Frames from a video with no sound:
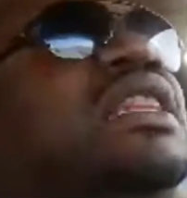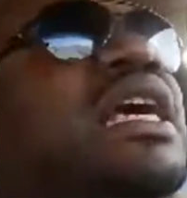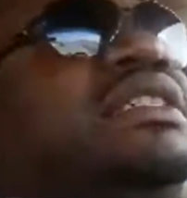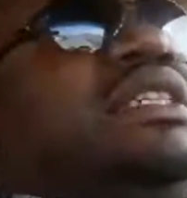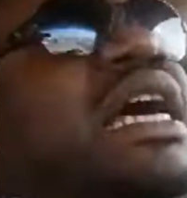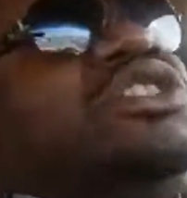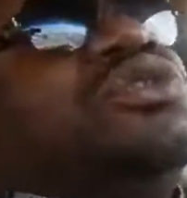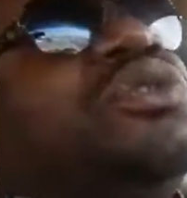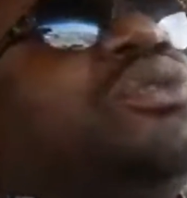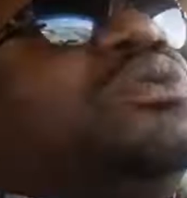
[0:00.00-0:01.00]
That's not
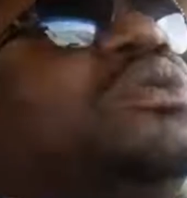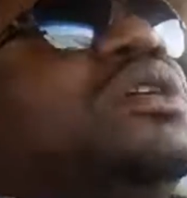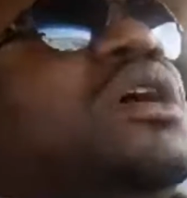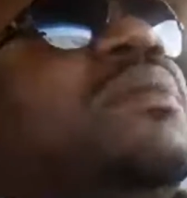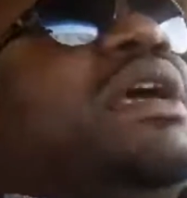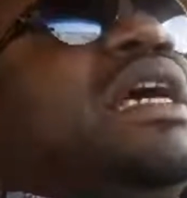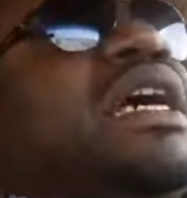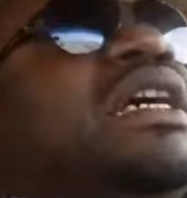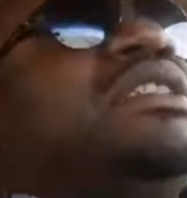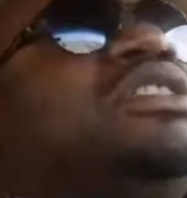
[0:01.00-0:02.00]
true
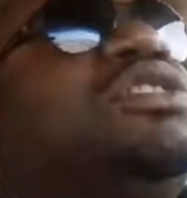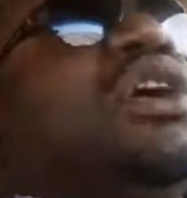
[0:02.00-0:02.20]
because,